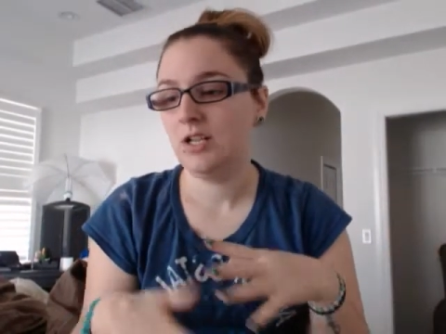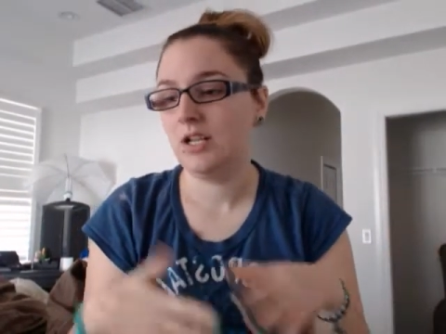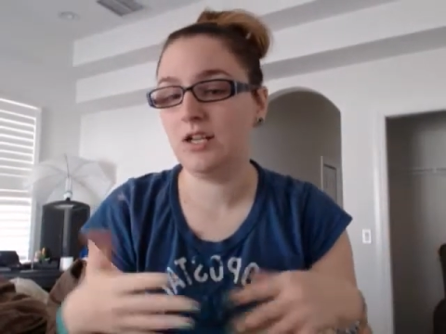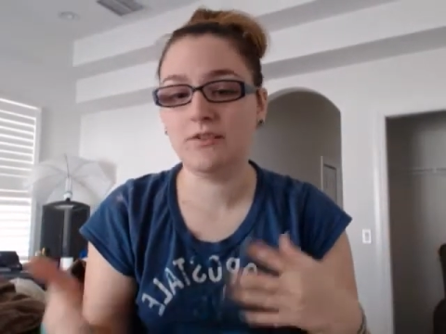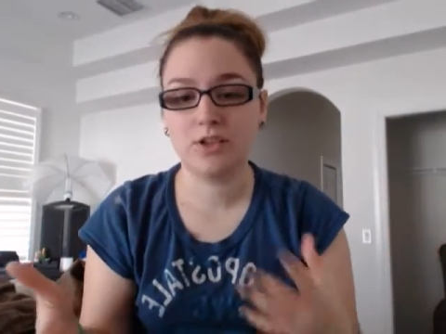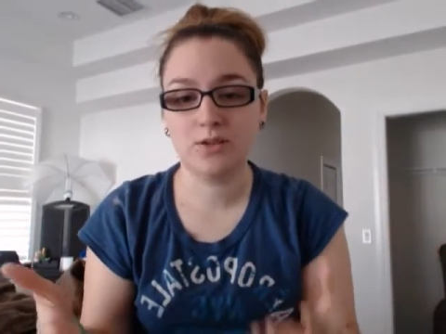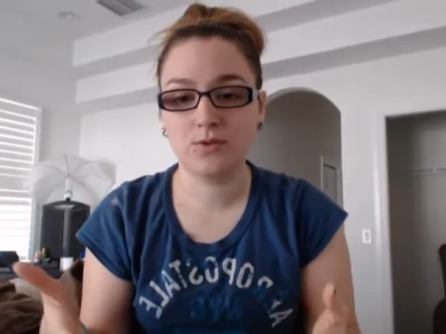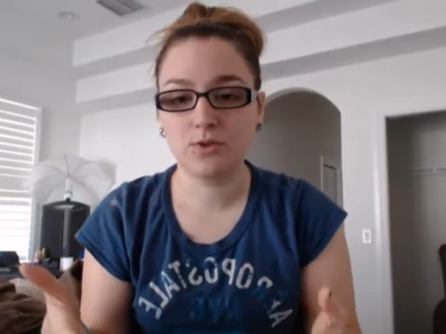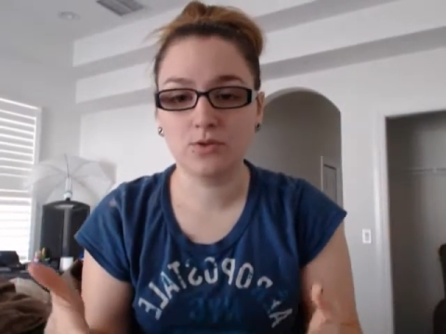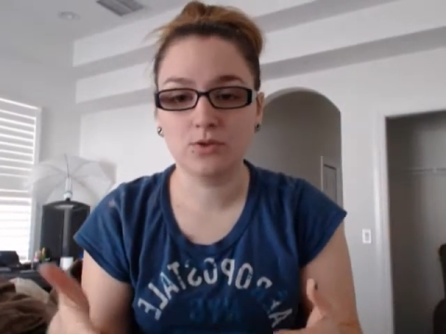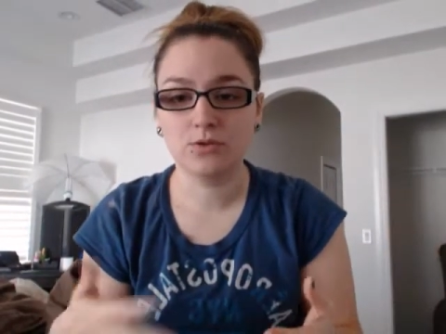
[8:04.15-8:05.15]
and everything was
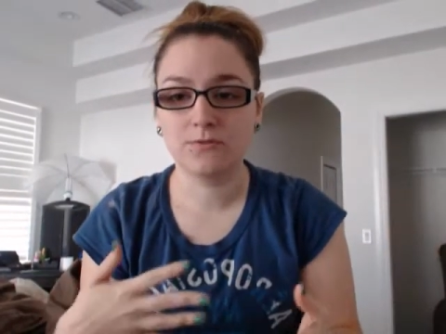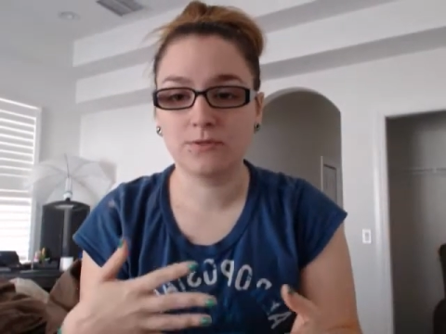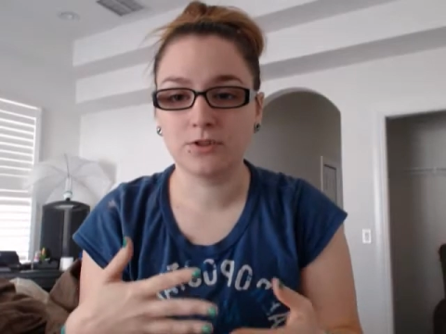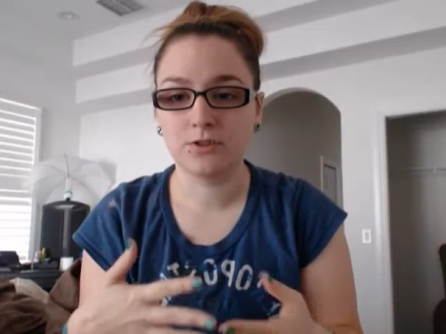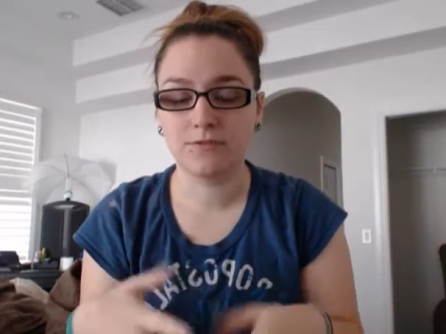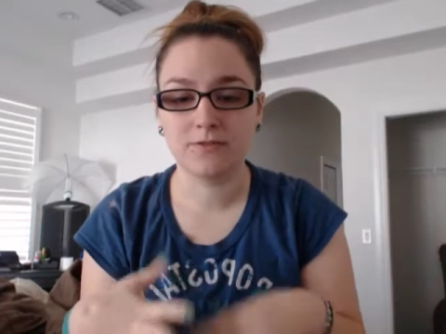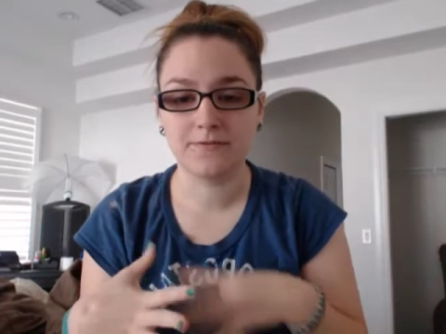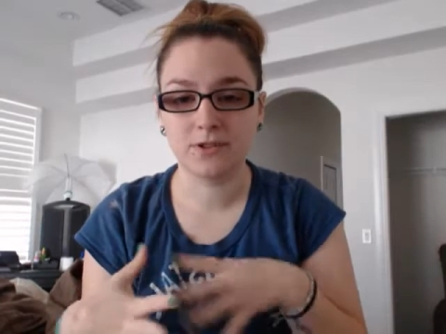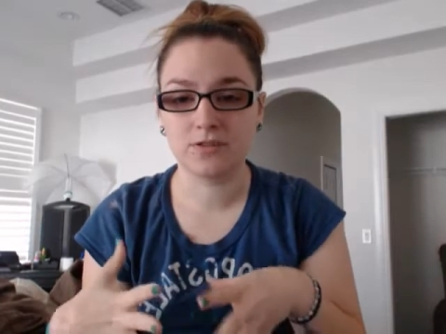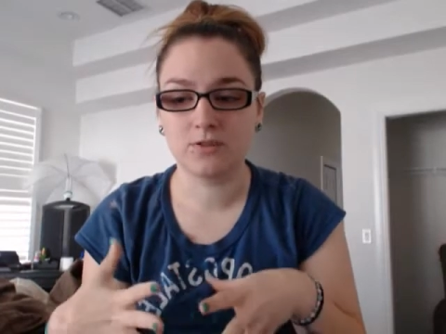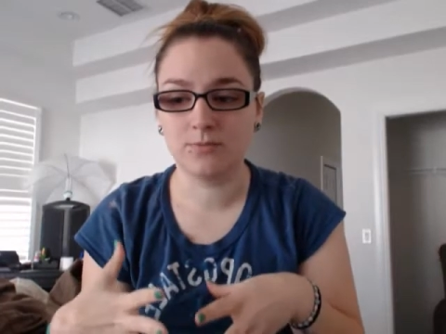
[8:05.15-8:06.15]
cool for the
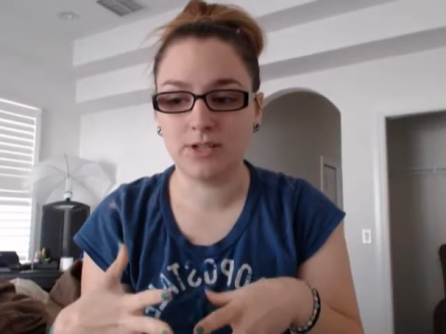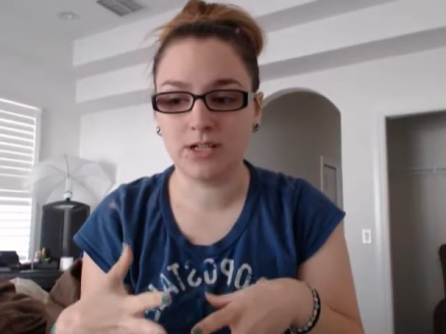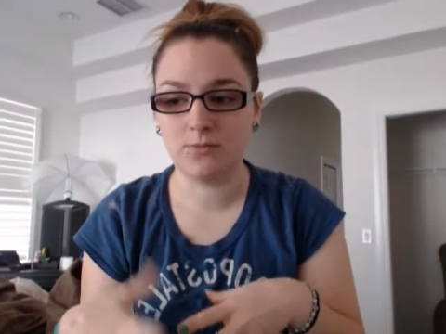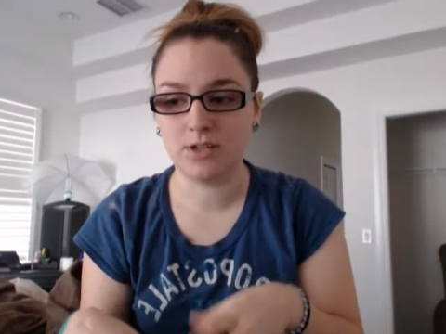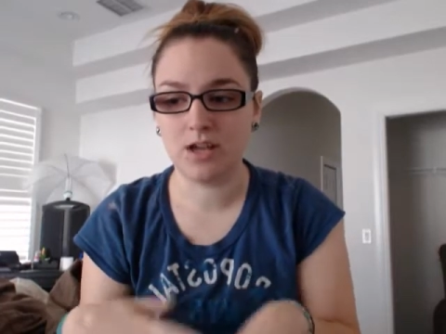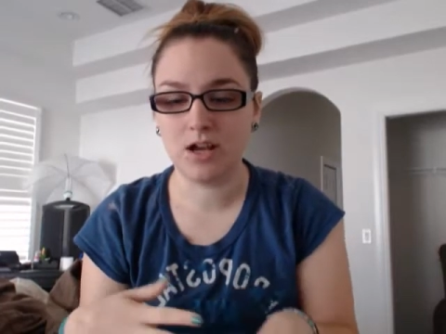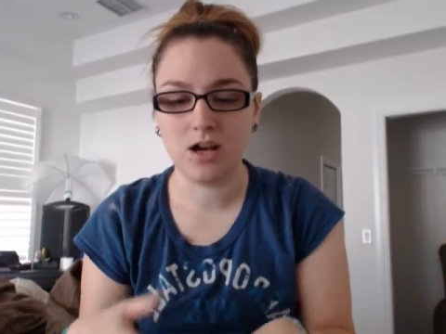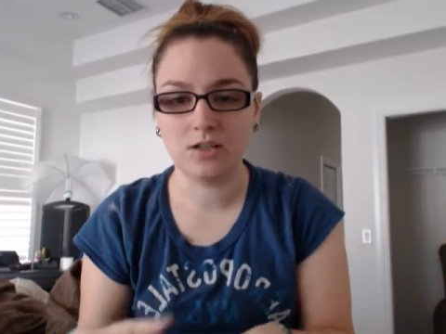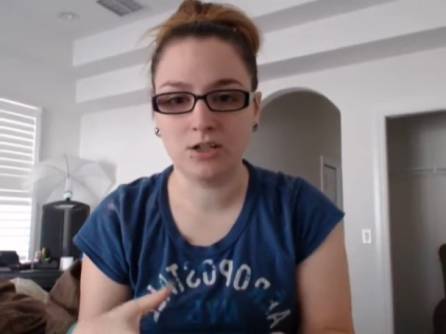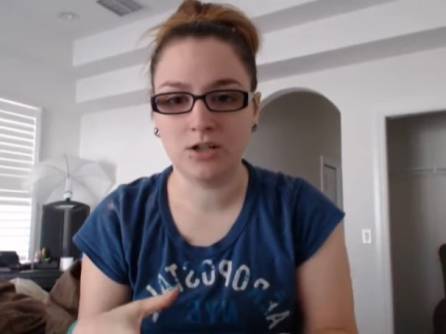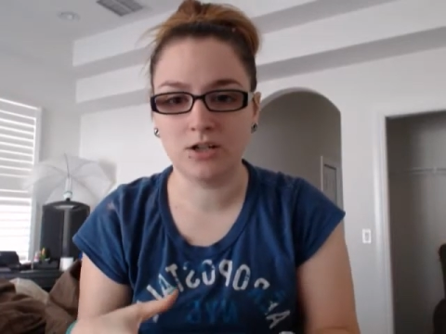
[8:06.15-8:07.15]
first little bit. We like
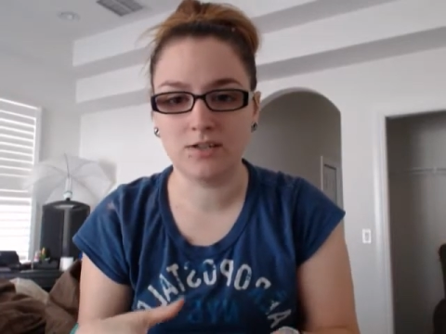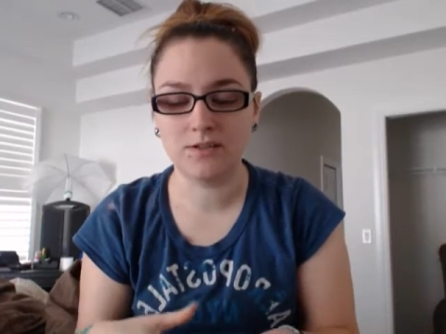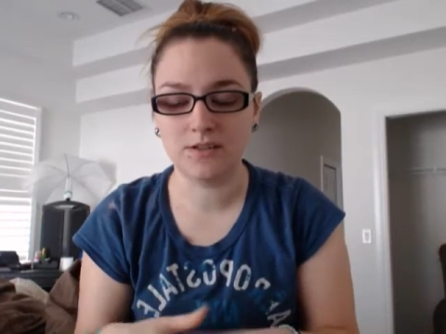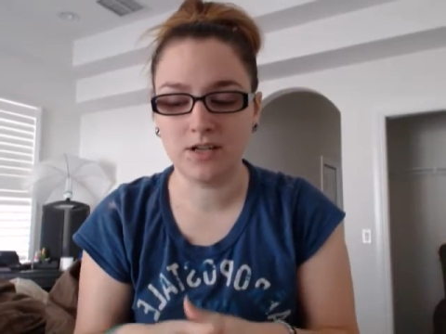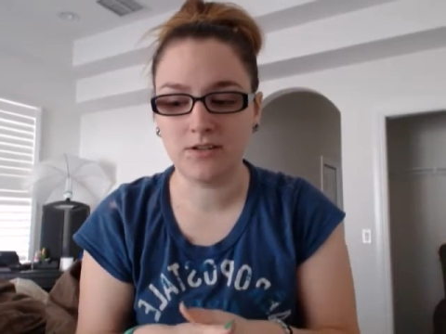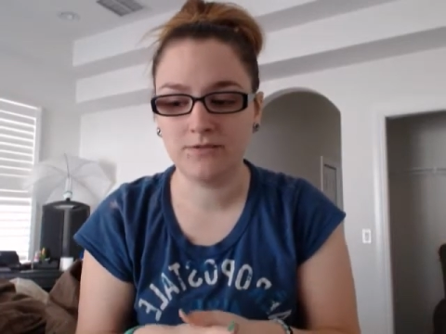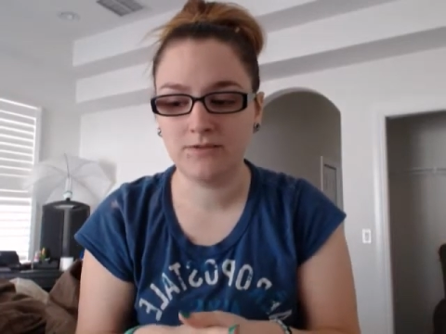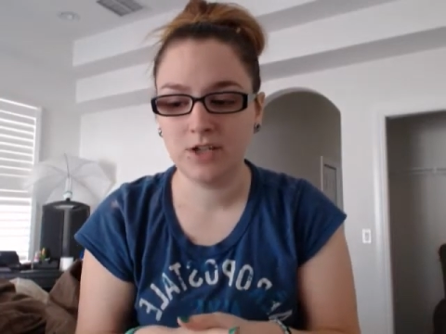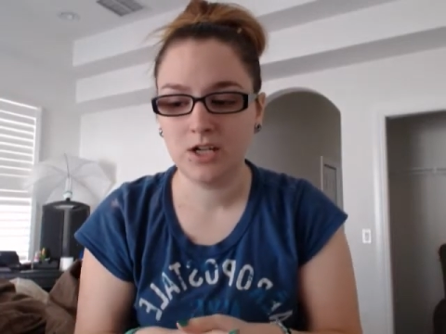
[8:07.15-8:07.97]
got along and stuff.